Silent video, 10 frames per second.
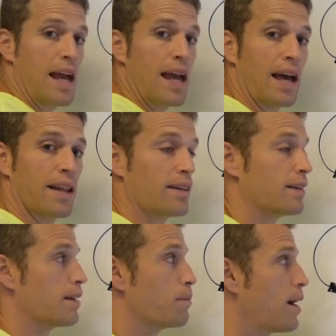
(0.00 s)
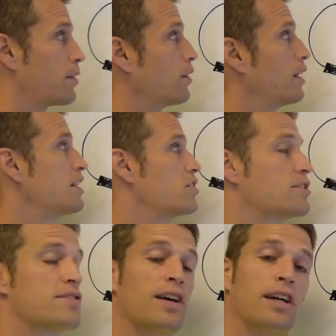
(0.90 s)
And the
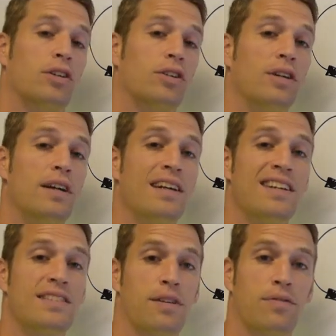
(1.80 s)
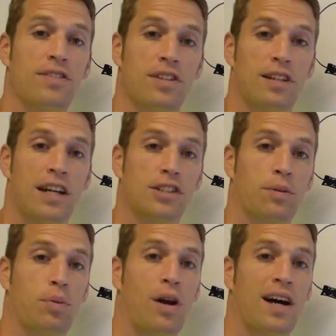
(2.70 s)
methylation cycle is a
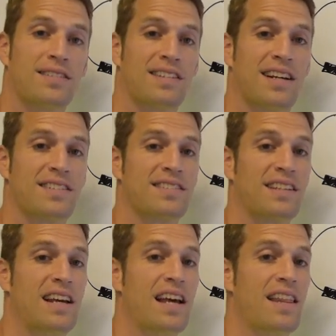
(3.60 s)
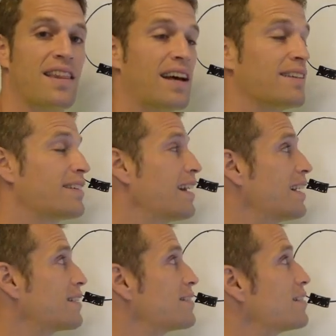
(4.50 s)
physiologic process that
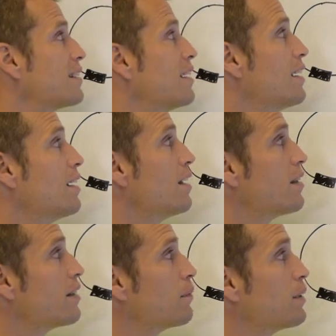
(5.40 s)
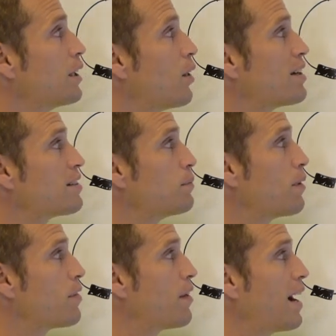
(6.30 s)
takes the amino acid
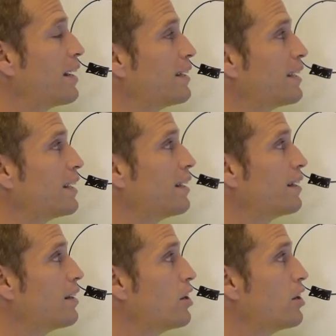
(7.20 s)
methionine